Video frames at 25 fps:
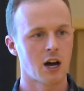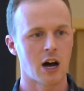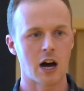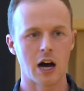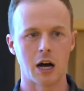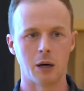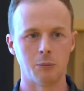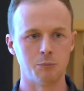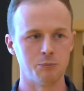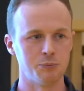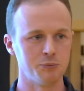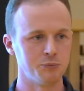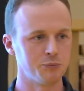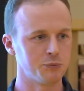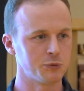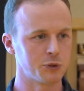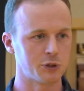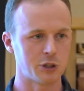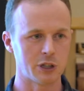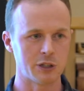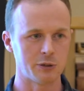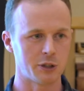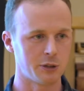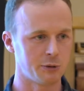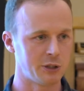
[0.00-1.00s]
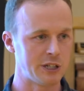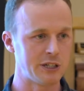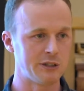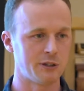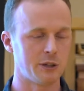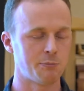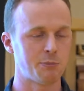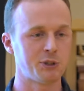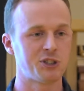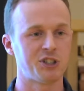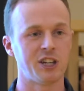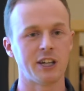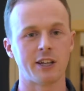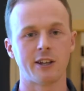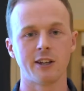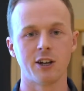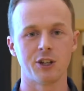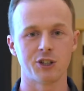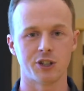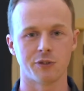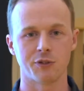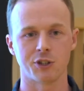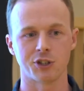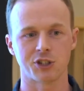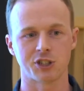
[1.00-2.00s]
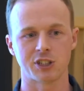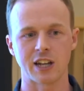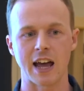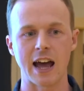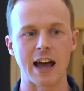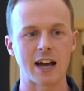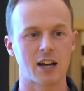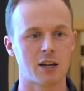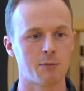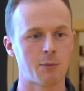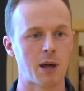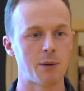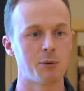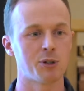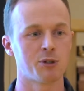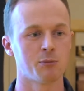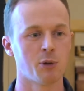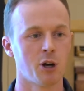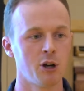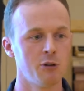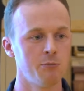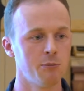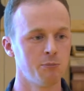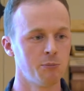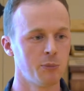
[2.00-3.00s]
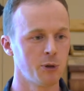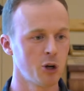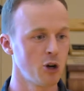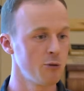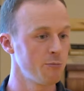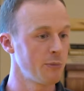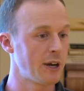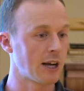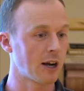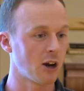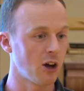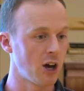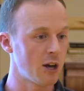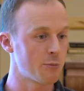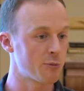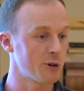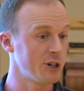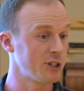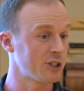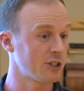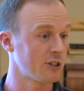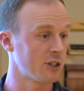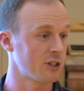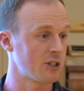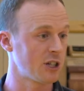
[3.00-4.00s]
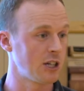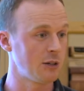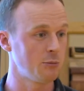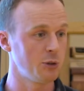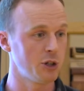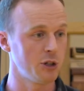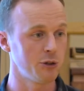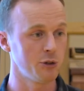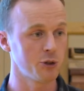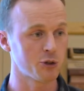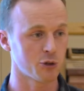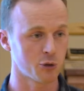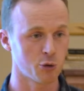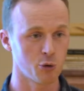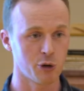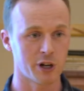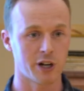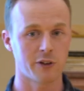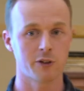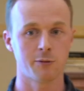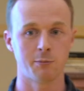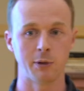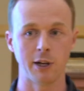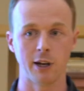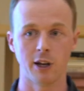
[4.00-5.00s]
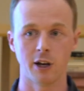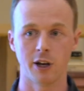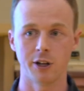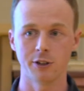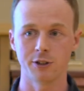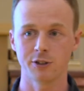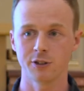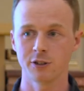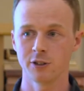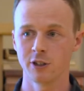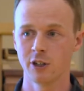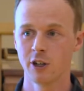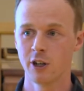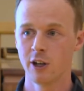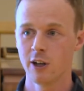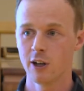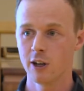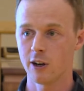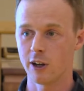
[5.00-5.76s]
the particulars of the stack, and maybe some homemade libraries that the team use are all going to have to be learnt.